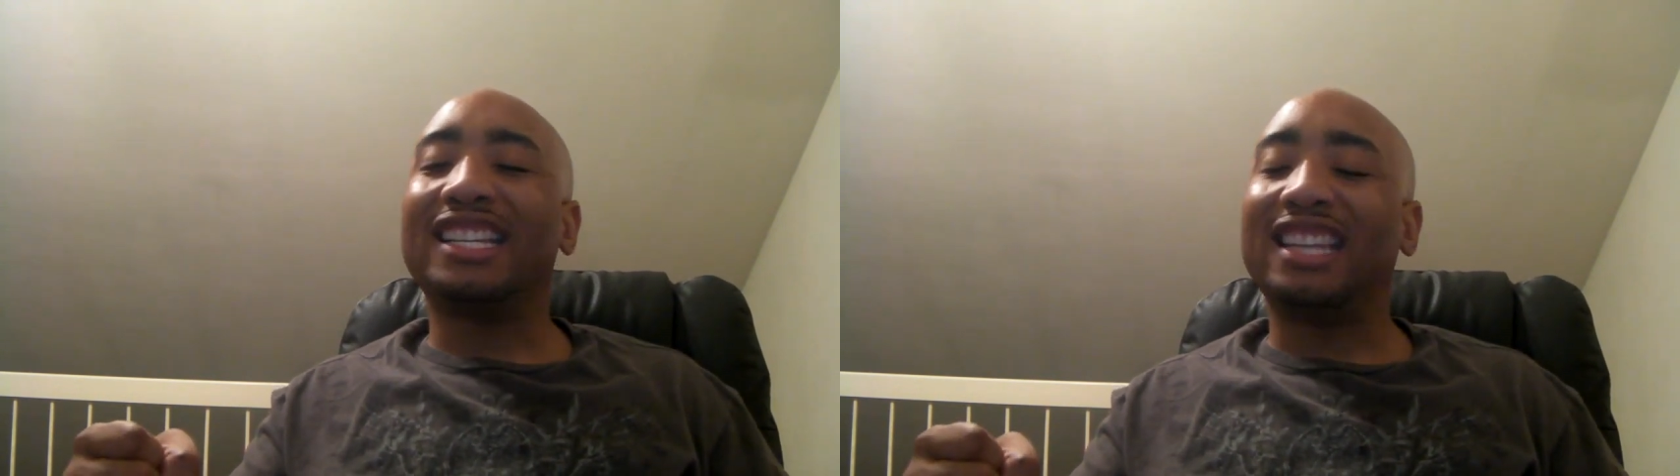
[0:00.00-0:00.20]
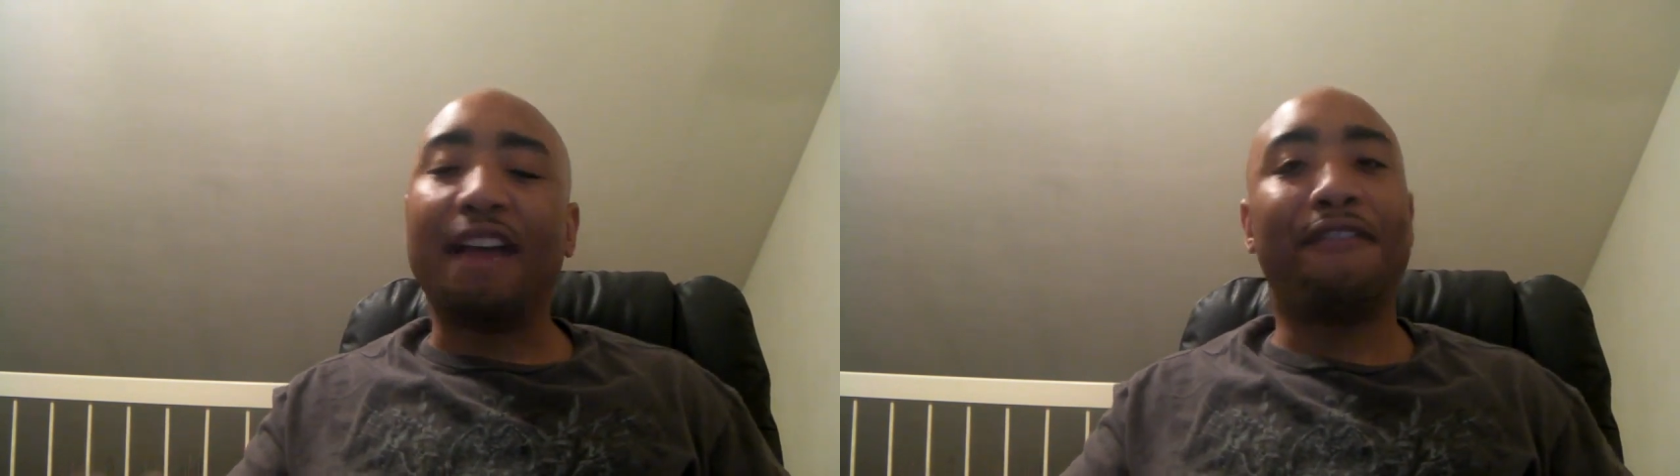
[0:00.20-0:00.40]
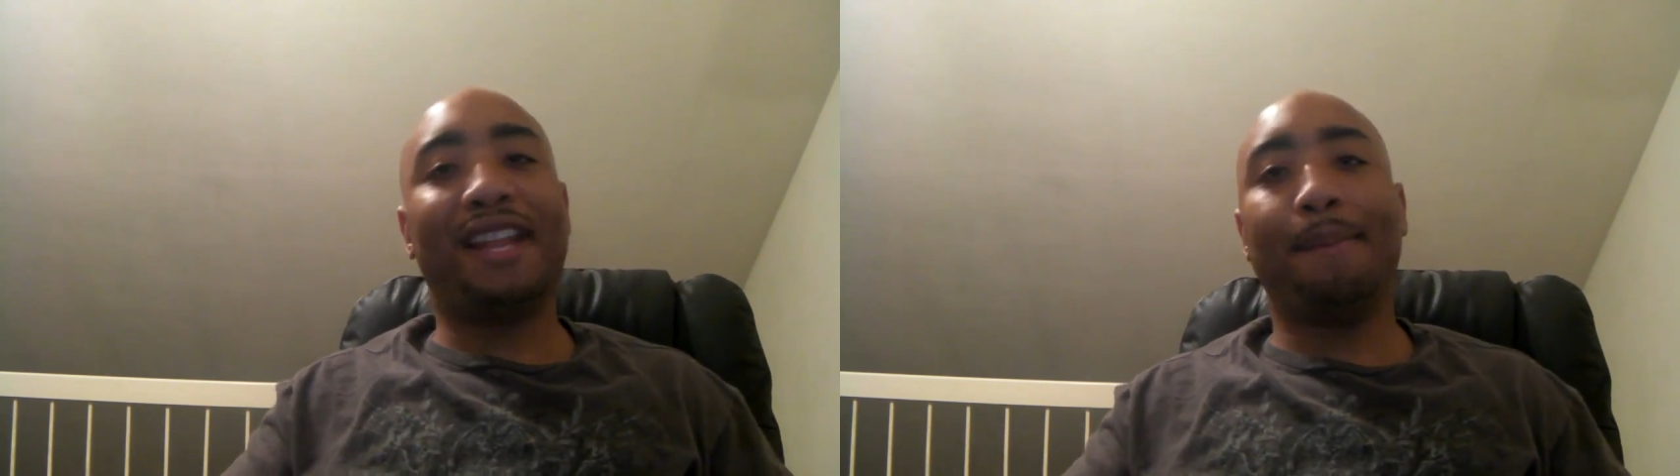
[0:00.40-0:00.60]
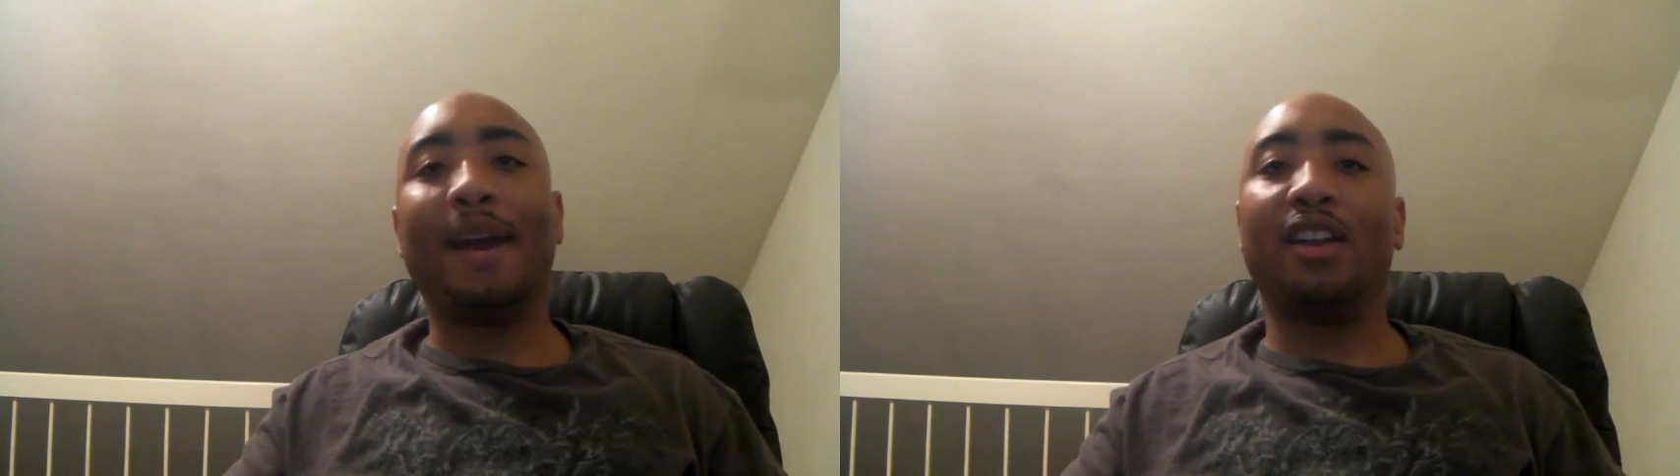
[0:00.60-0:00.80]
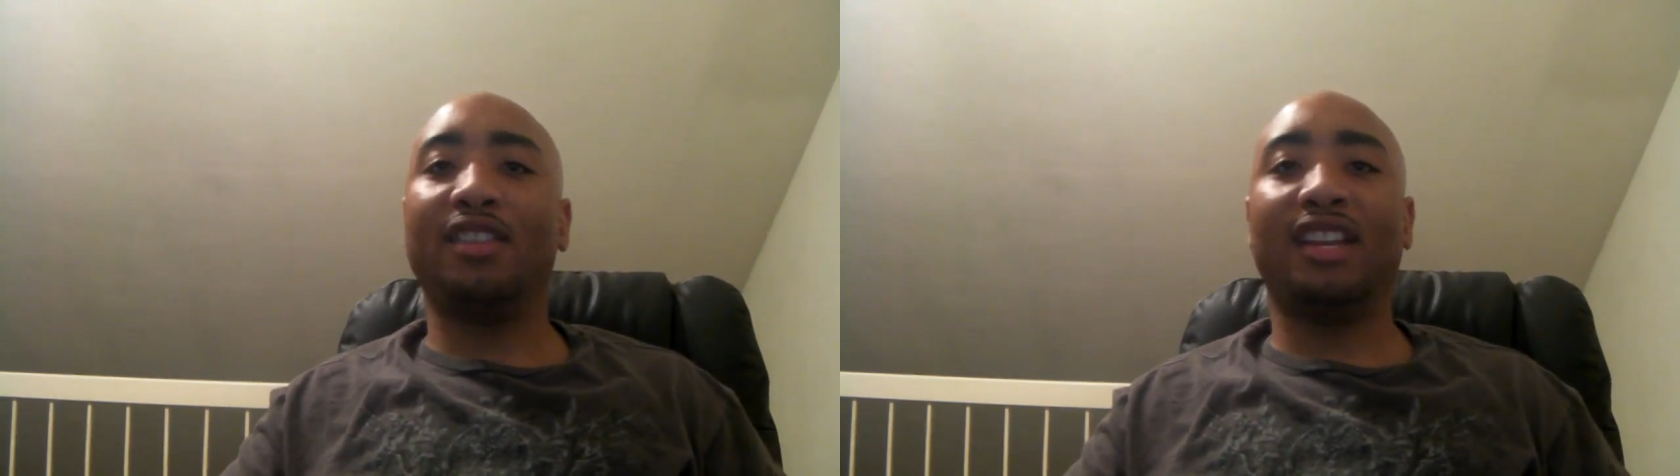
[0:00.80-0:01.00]
definitely
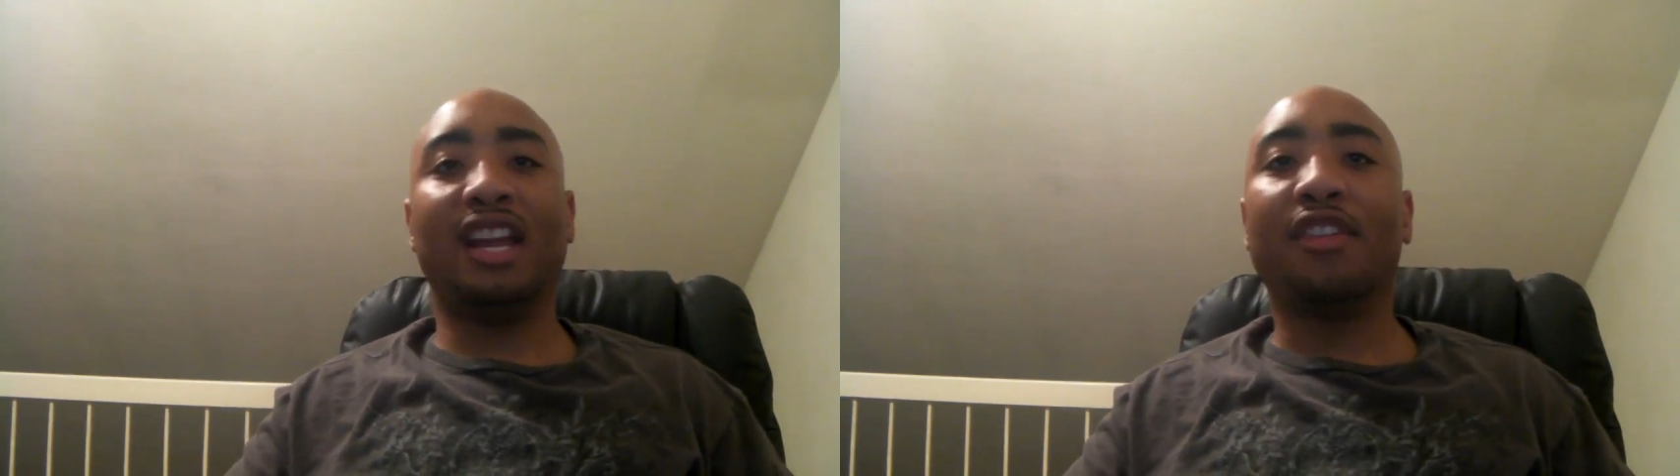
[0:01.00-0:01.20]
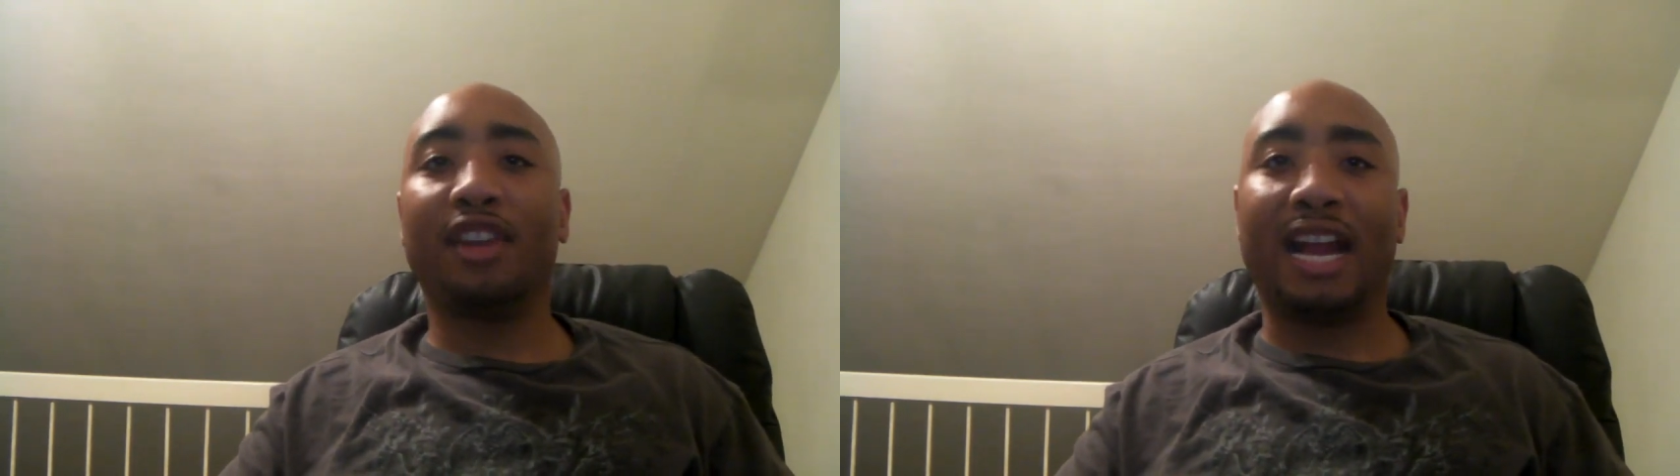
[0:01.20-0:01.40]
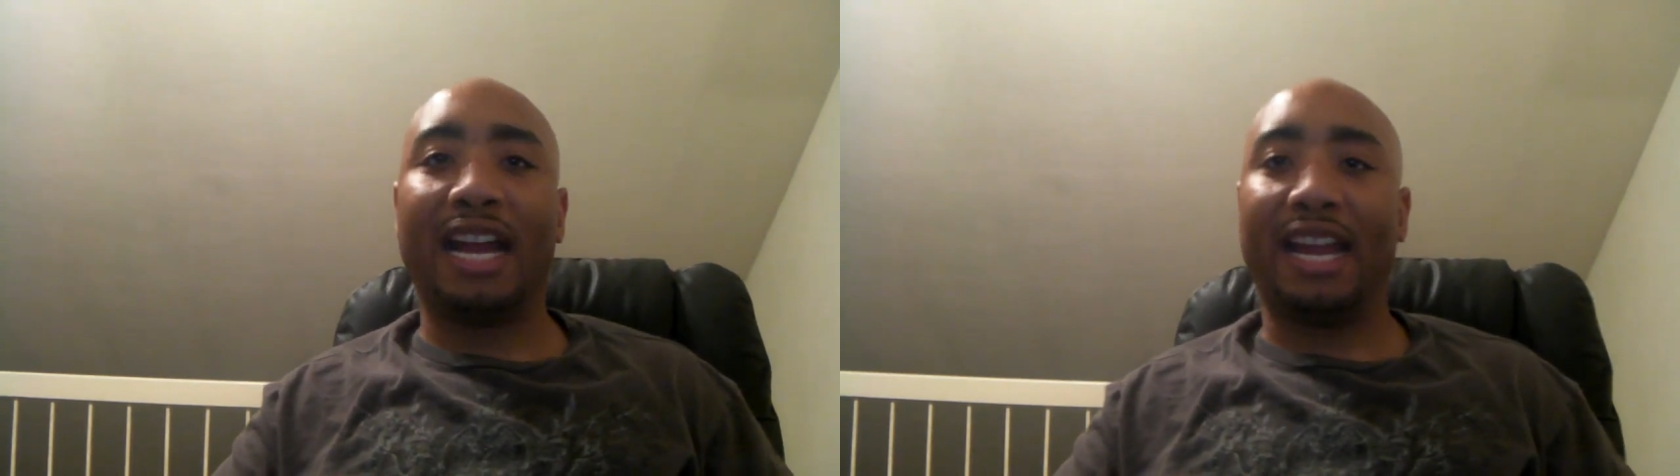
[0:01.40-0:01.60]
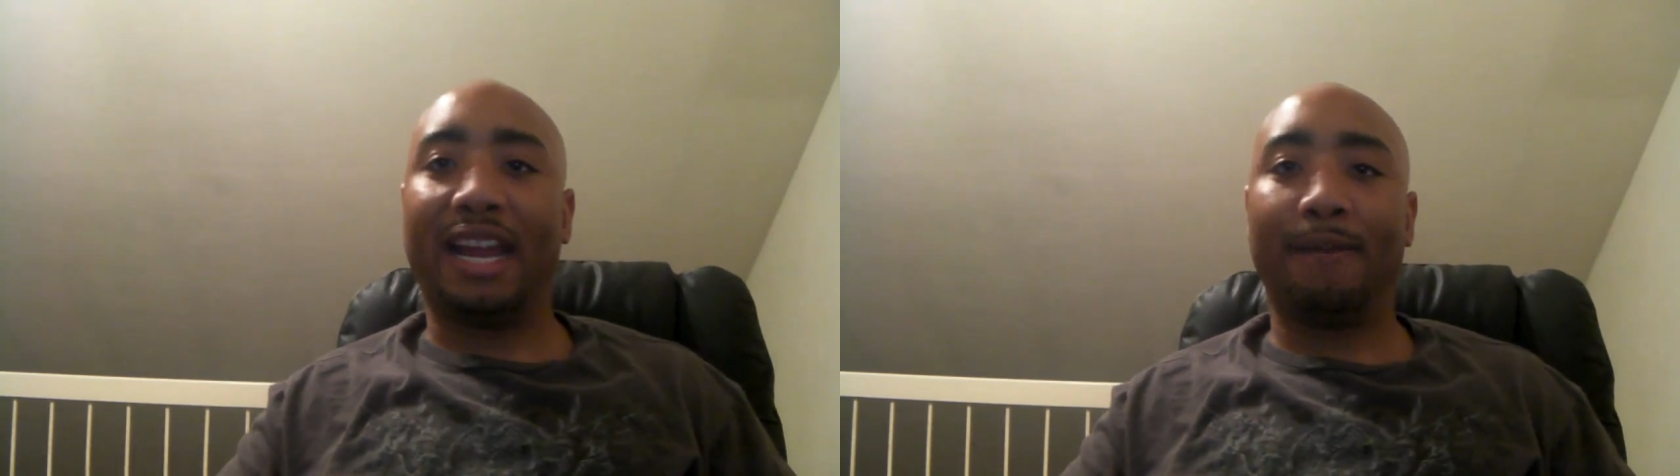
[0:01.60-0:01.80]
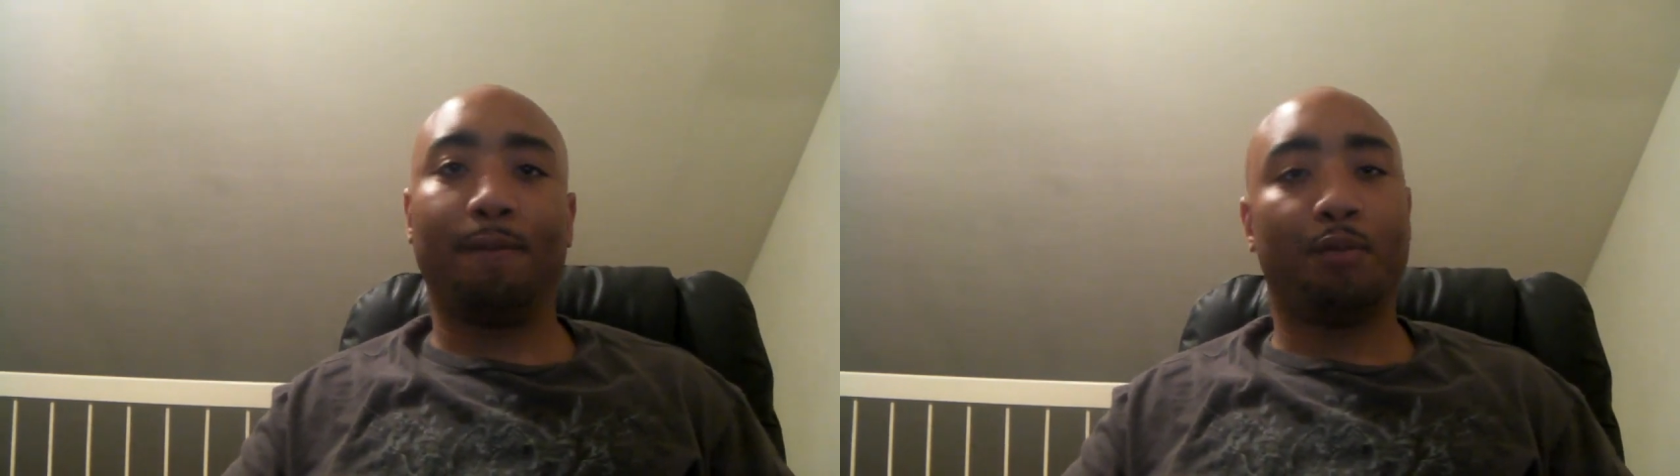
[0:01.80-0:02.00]
better than the other guy
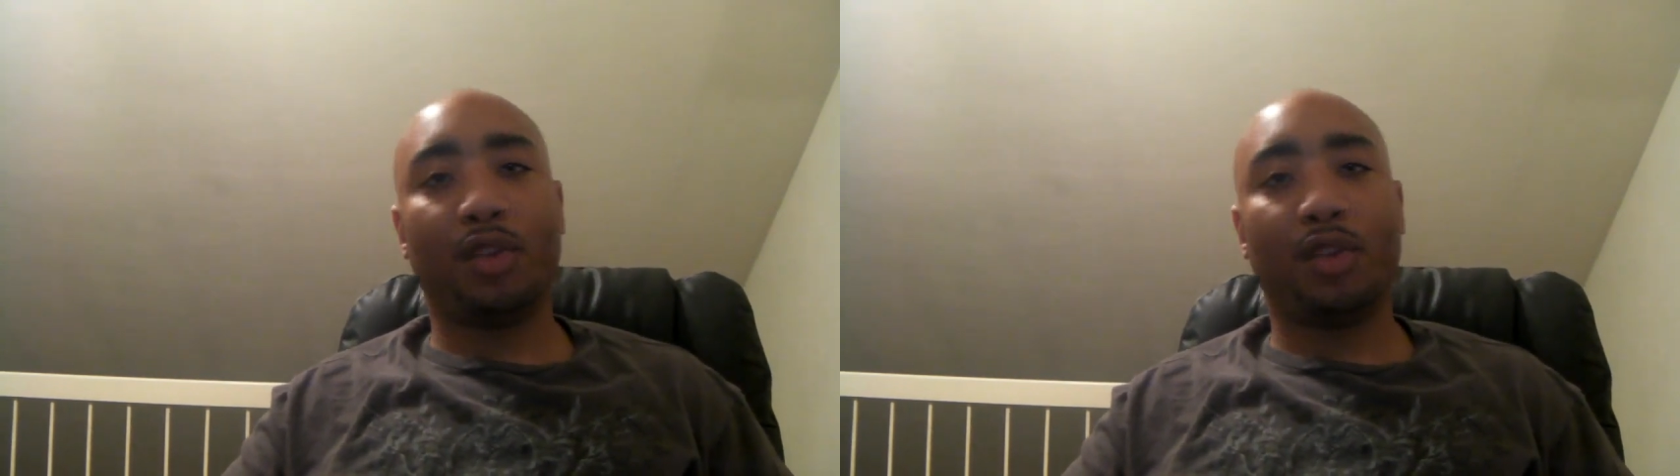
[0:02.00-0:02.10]
at?